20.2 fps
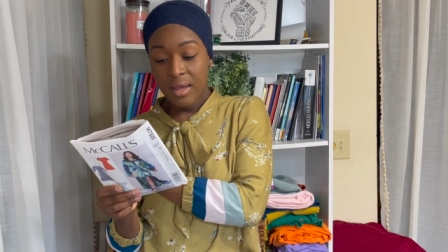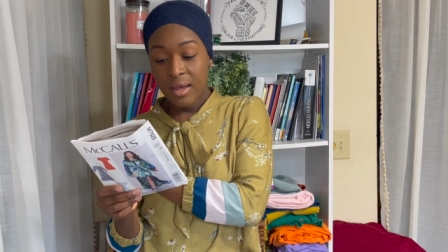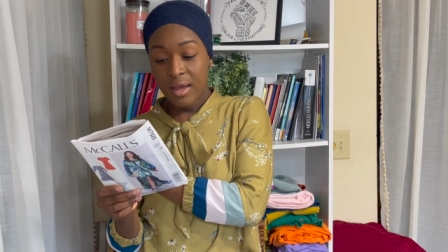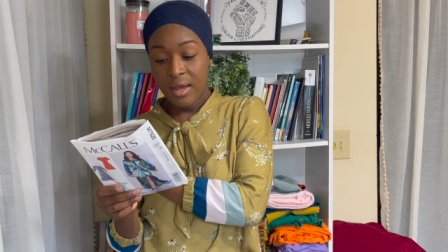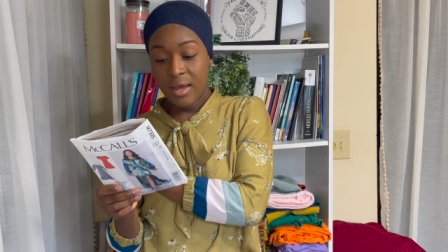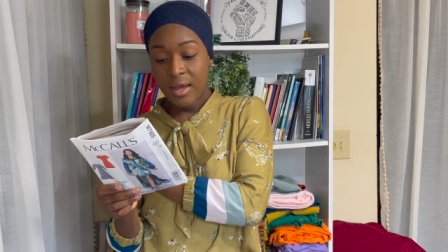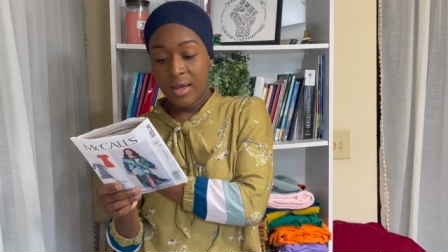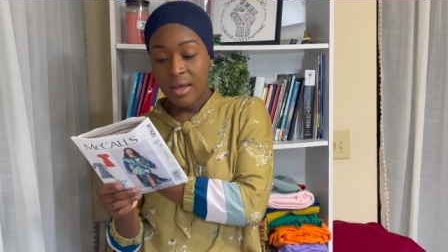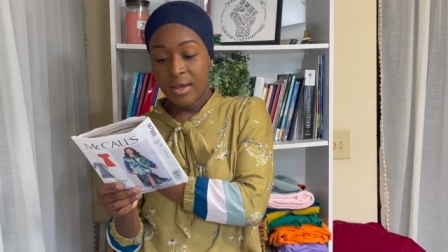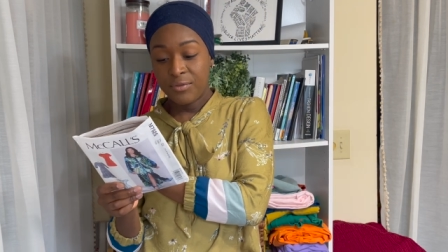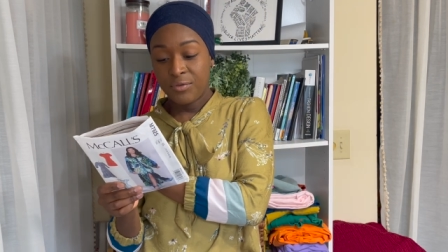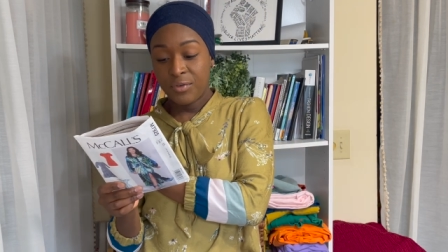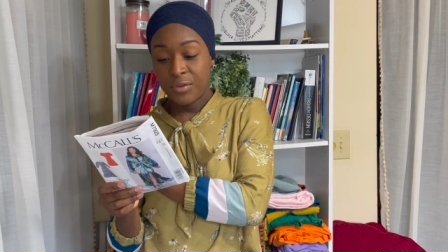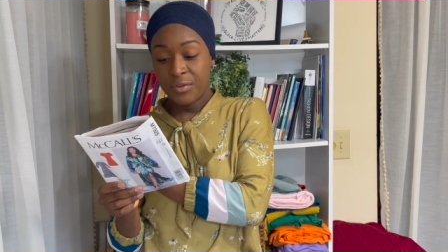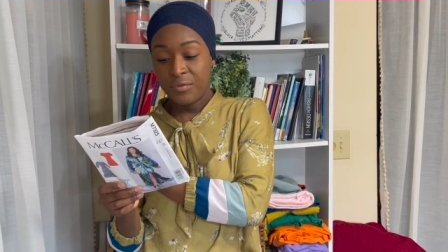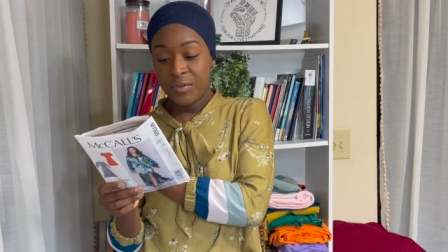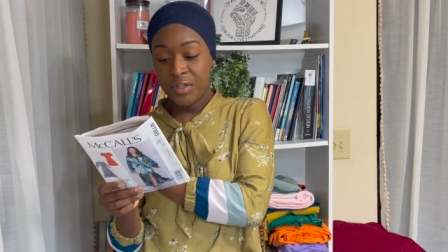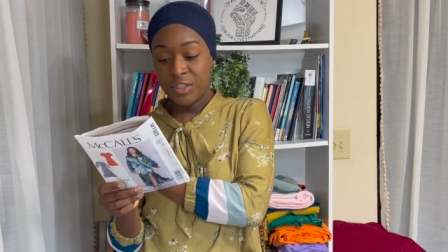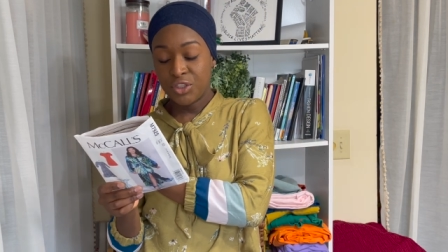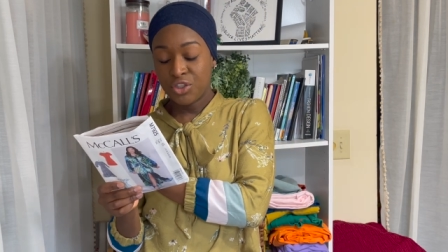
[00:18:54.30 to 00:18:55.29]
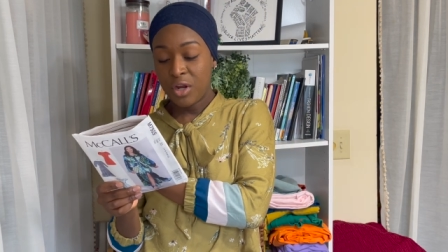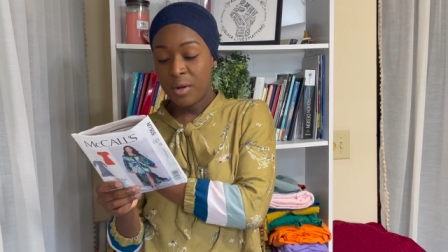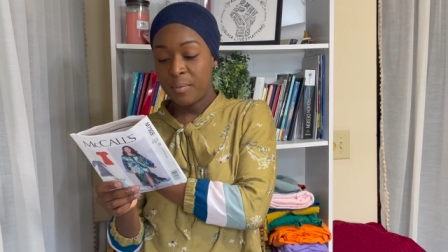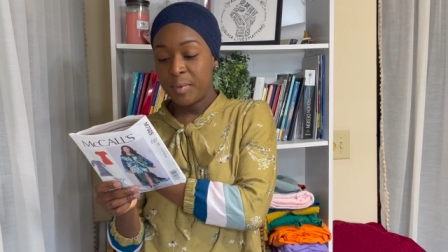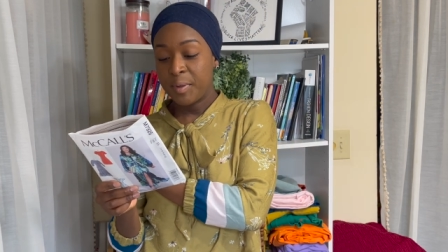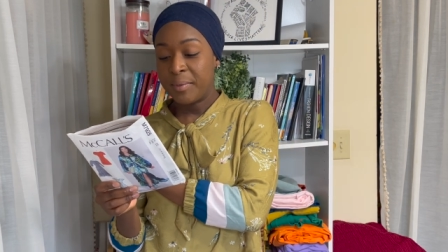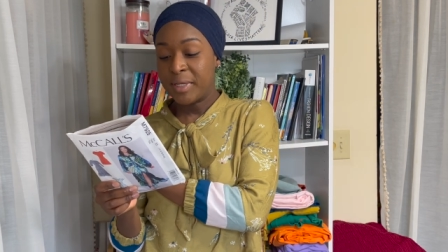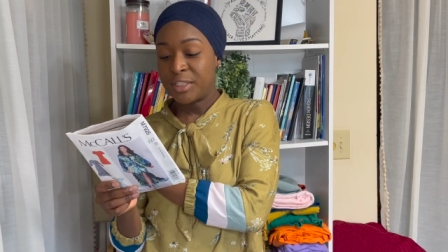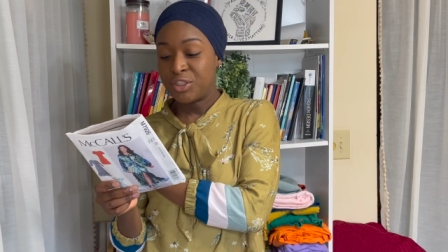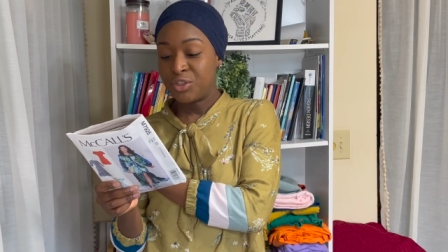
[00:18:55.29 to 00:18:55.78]
uh, for the finished
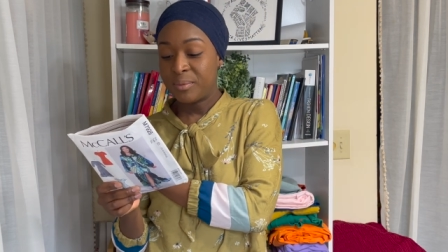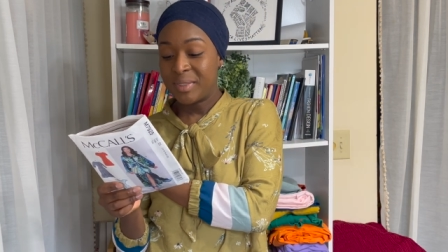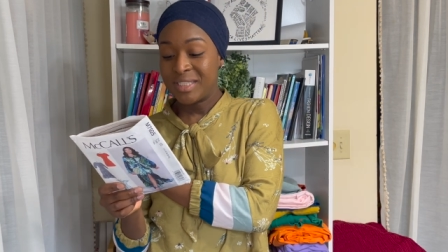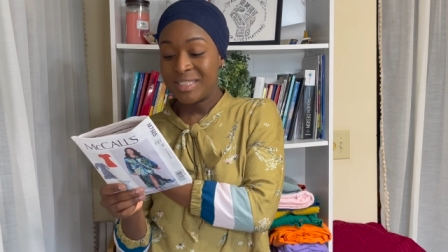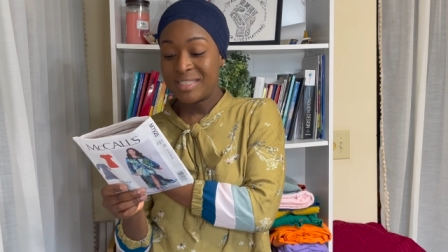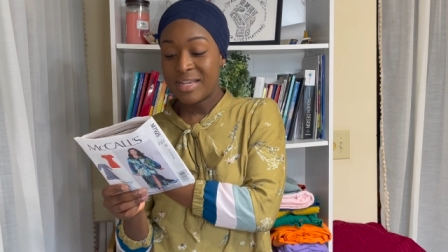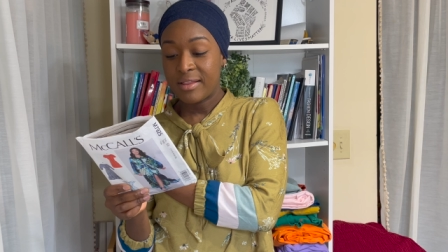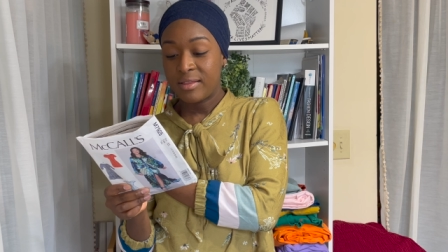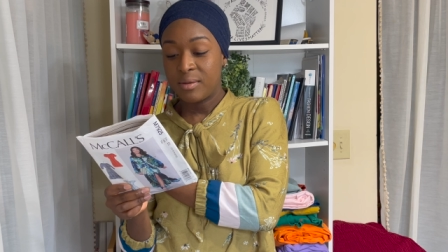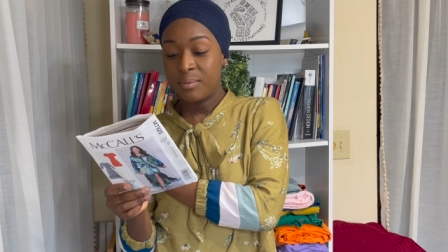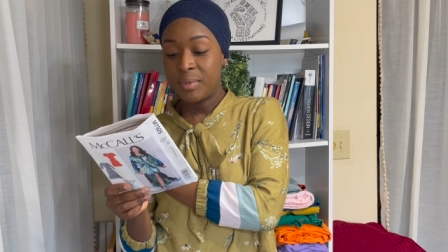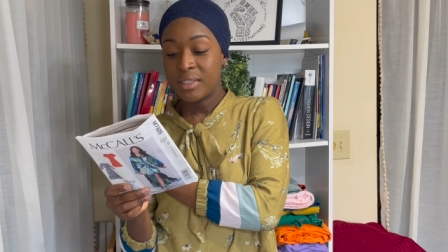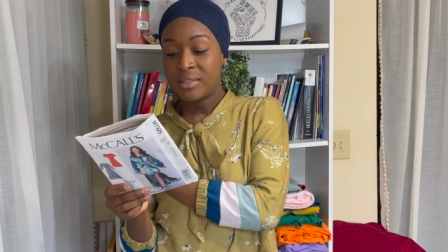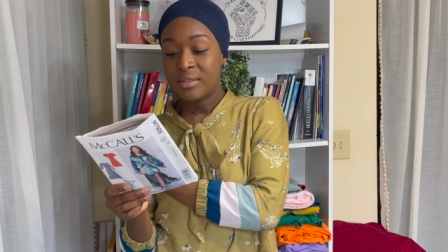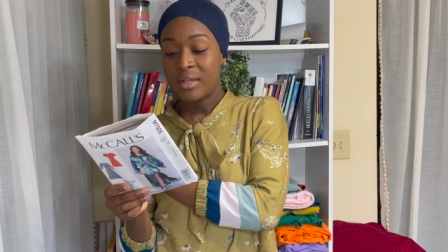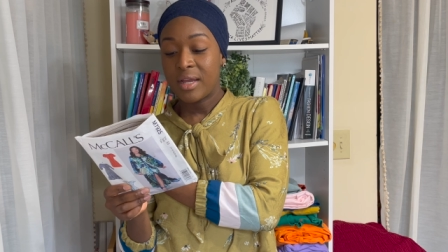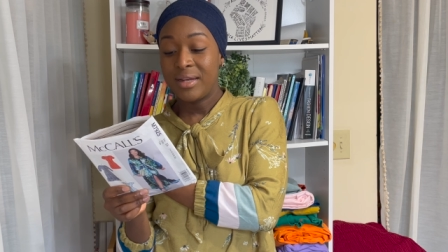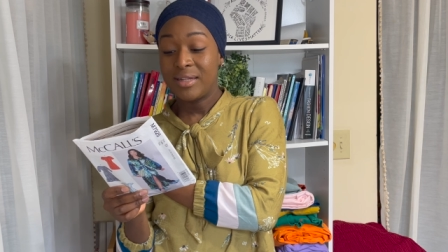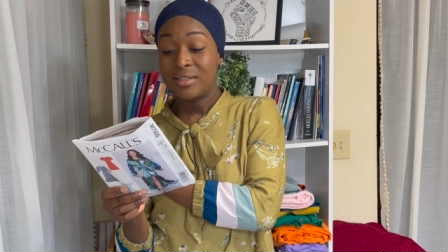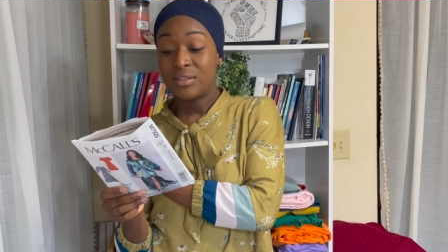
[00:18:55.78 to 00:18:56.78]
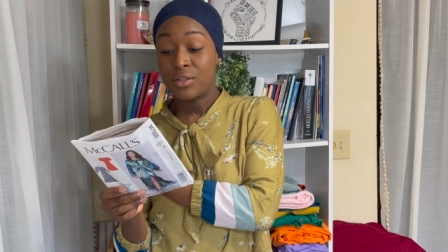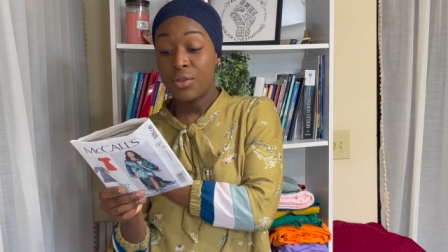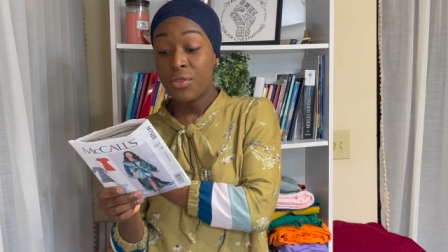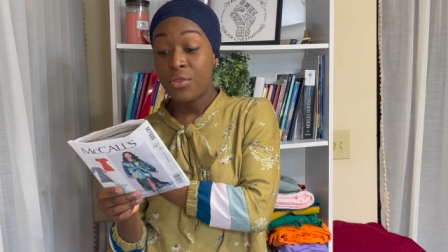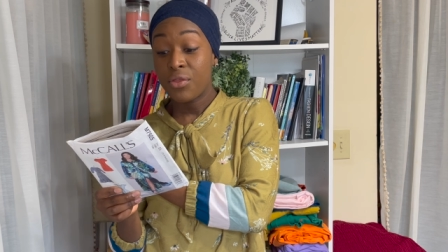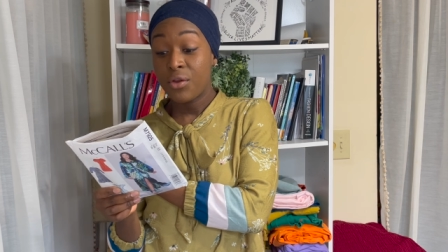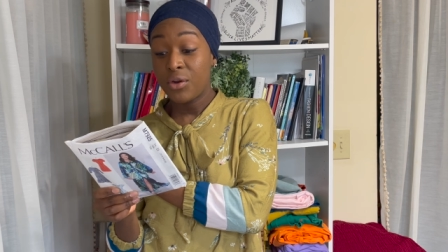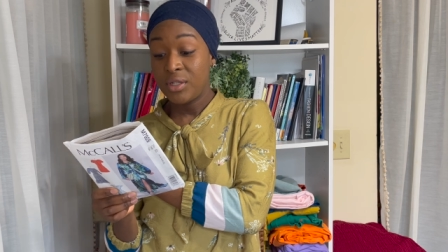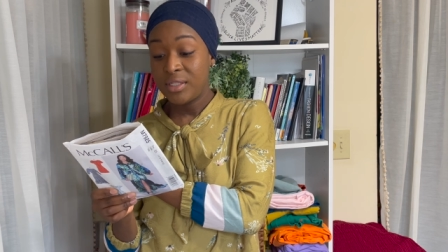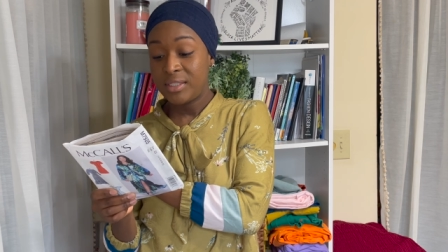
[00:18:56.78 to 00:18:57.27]
garment measurements at the bust line is a
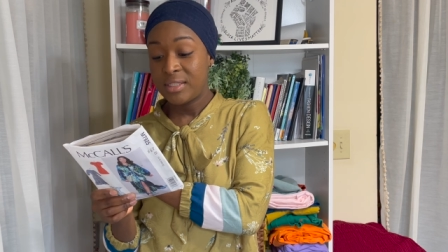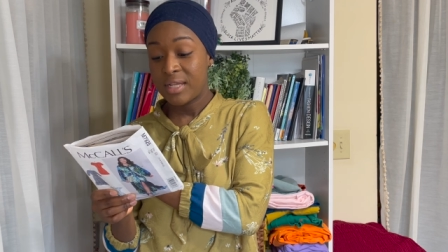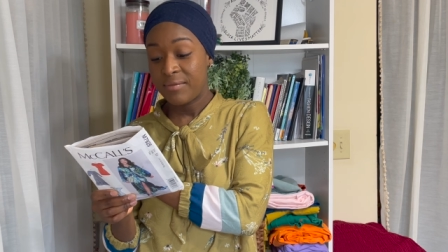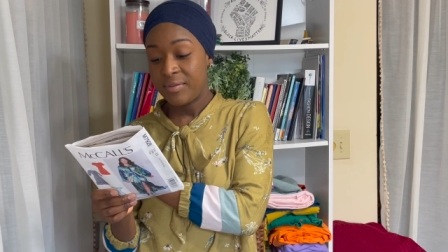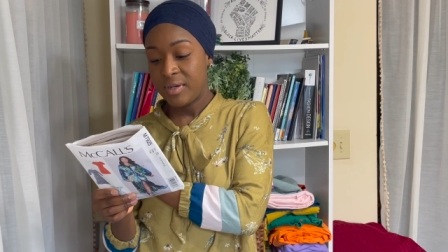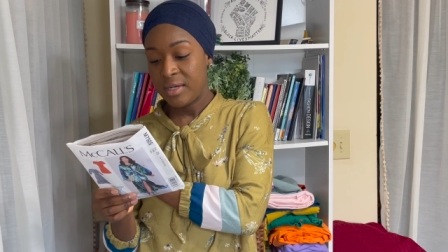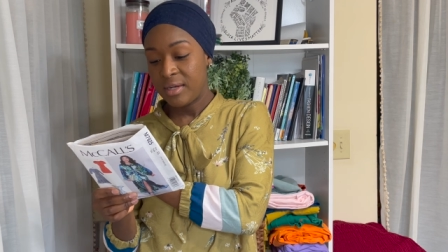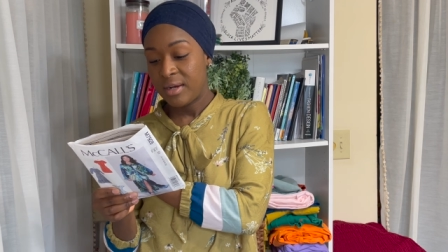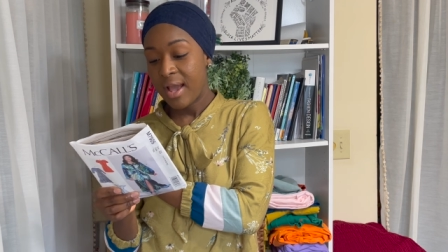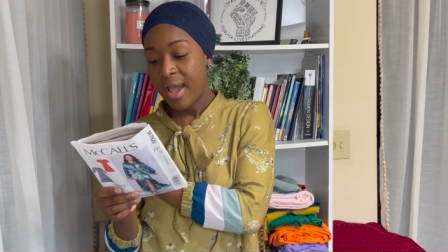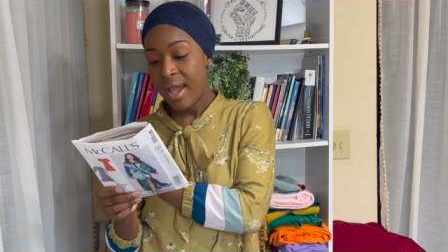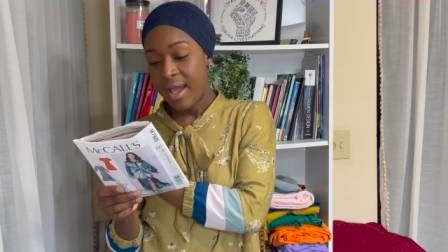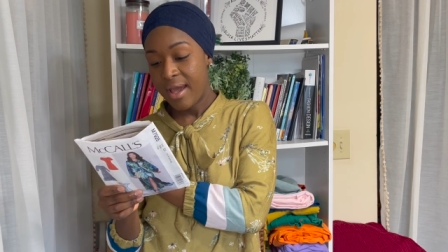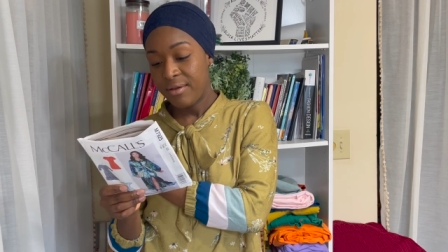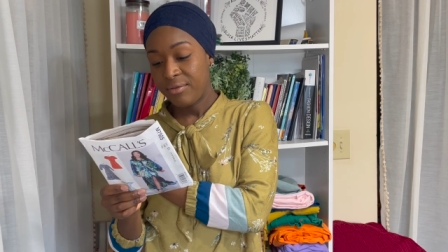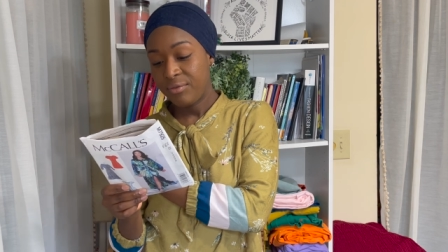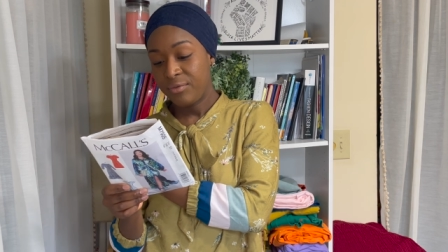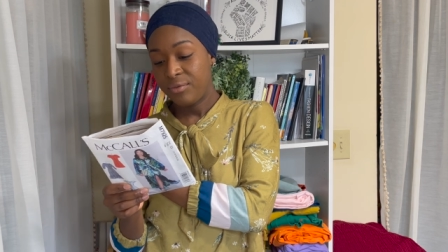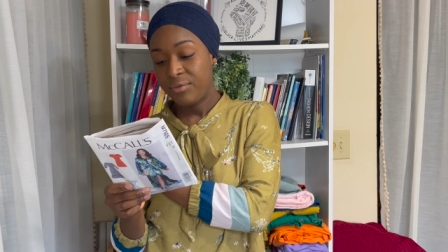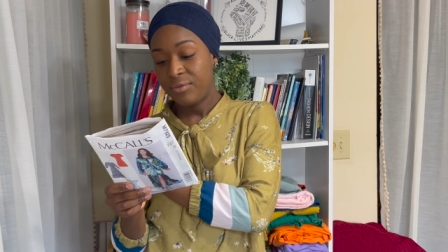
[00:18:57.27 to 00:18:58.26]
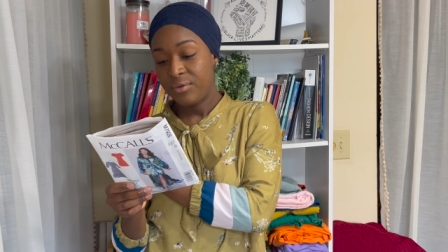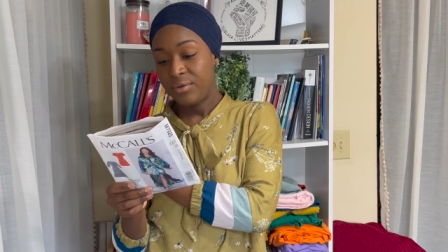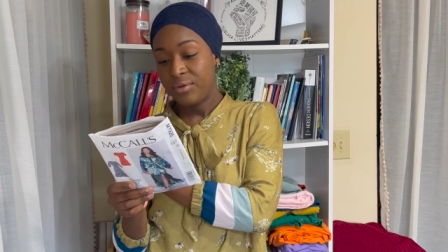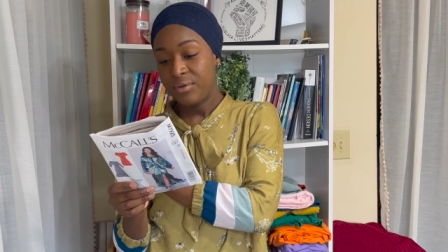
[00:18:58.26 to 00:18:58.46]
37 and a half.